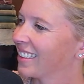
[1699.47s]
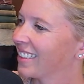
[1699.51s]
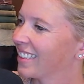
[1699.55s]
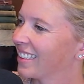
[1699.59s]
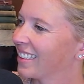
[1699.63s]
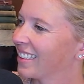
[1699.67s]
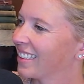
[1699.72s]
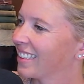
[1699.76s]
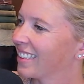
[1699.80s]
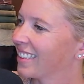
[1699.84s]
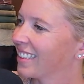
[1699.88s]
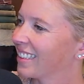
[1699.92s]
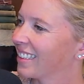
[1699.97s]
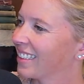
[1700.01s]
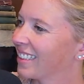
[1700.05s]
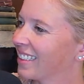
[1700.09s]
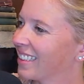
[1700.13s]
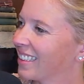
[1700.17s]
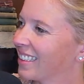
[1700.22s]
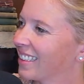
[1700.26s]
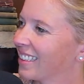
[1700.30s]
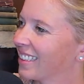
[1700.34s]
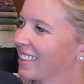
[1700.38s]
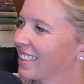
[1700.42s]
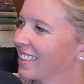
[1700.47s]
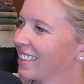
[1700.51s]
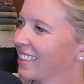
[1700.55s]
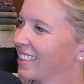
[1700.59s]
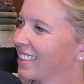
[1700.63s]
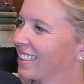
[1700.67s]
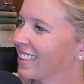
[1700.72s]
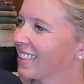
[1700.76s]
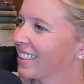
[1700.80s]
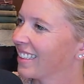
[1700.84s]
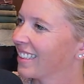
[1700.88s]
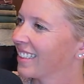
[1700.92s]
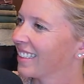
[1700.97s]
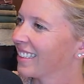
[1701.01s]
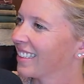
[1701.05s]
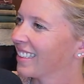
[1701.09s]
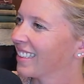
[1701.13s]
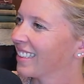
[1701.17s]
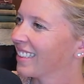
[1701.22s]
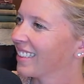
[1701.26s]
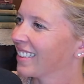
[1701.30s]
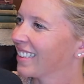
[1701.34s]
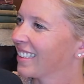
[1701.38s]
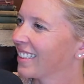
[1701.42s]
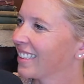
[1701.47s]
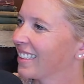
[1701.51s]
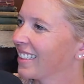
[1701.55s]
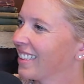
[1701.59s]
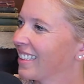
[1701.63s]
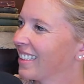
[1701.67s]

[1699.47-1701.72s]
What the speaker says: (silent)